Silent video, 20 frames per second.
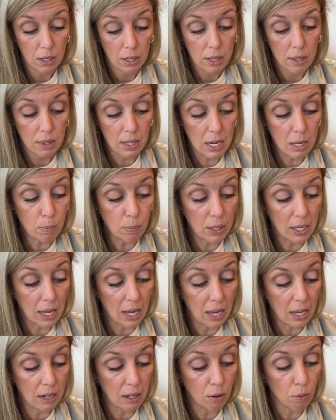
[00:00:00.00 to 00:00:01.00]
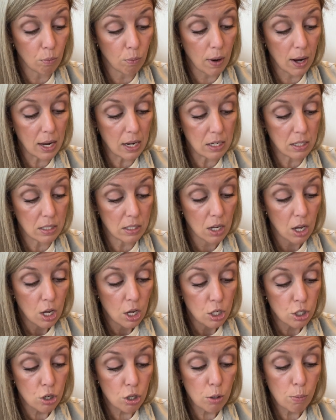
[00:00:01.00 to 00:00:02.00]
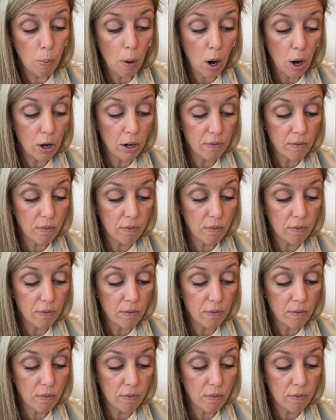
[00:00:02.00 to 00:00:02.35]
Then he began a race to the part